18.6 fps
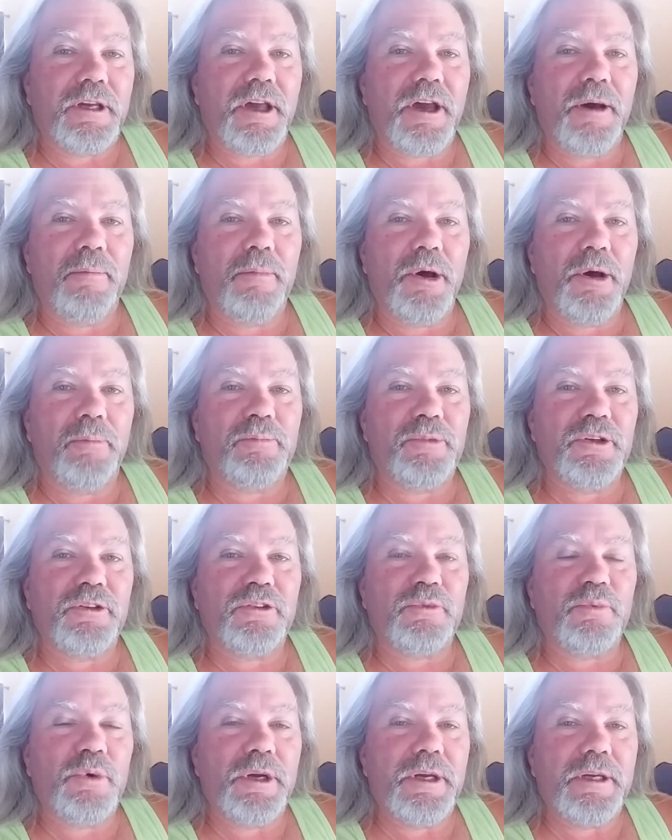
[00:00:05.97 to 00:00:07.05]
come up
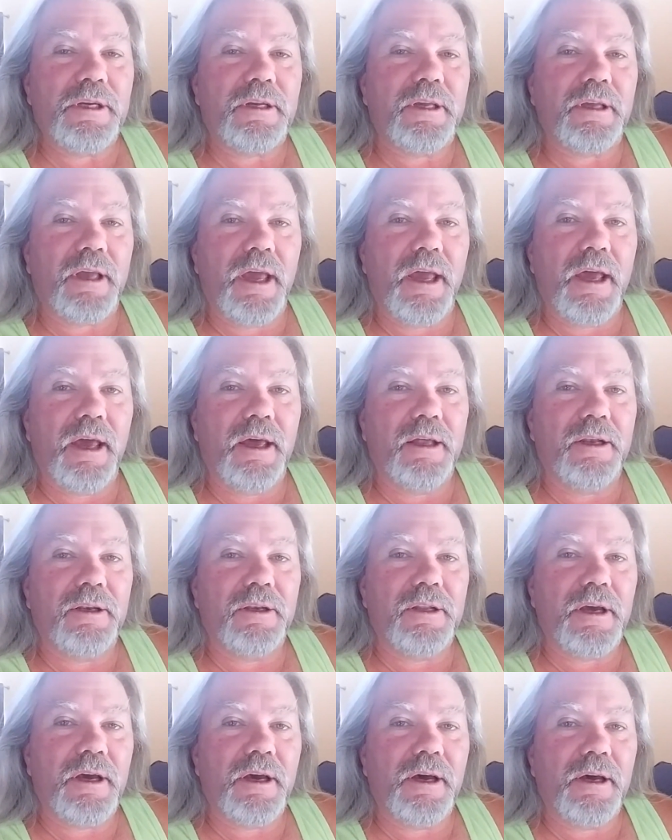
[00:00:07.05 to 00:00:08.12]
this week, and